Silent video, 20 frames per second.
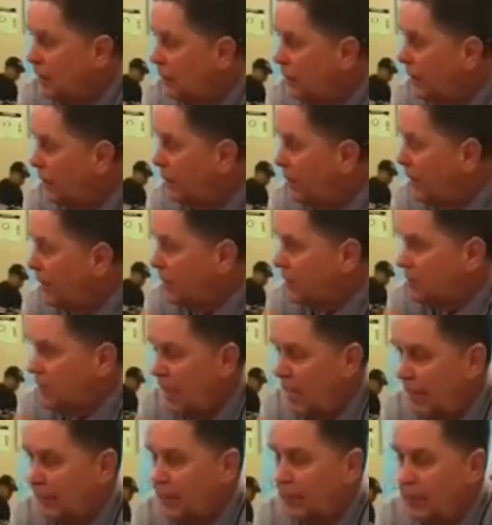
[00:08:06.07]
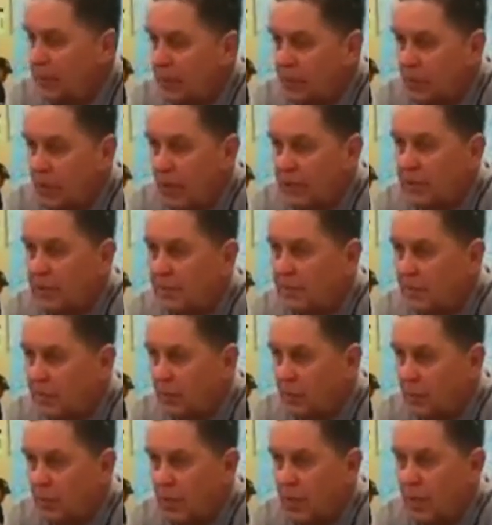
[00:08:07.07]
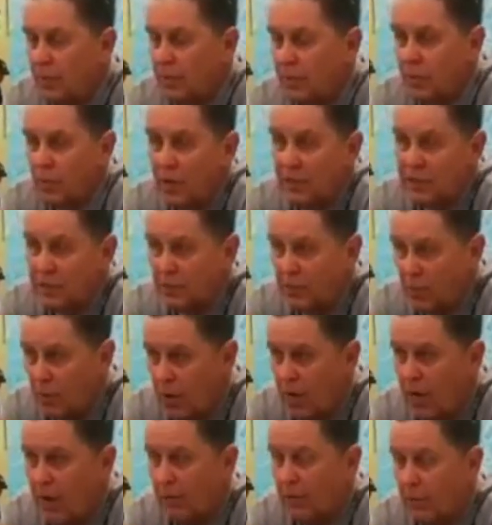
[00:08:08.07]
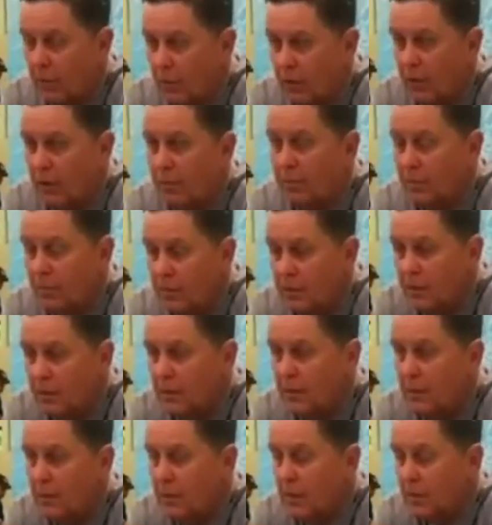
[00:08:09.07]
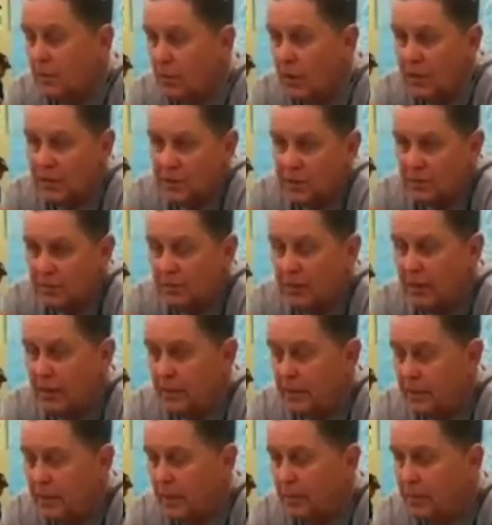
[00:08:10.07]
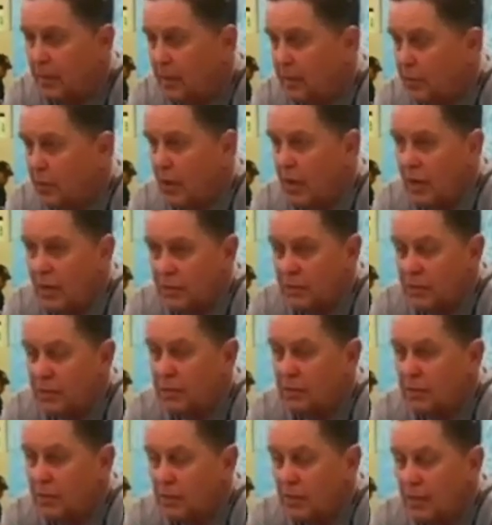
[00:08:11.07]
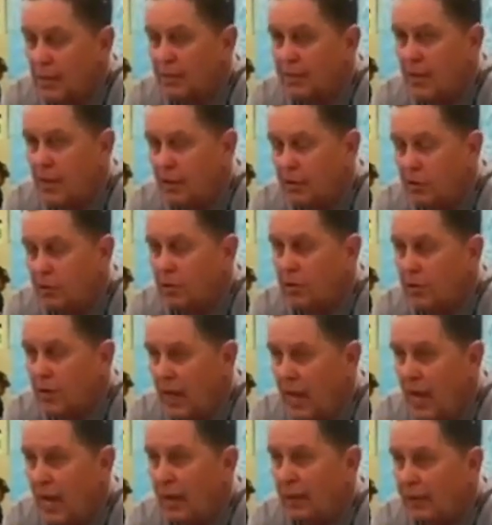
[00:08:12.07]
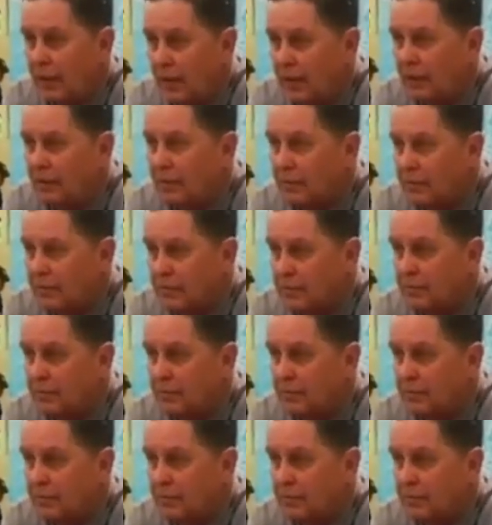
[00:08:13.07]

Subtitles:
What it means is they have to be aggressive to the rim, aggressive around the rim, aggressive in mid-range. If they're doing that, then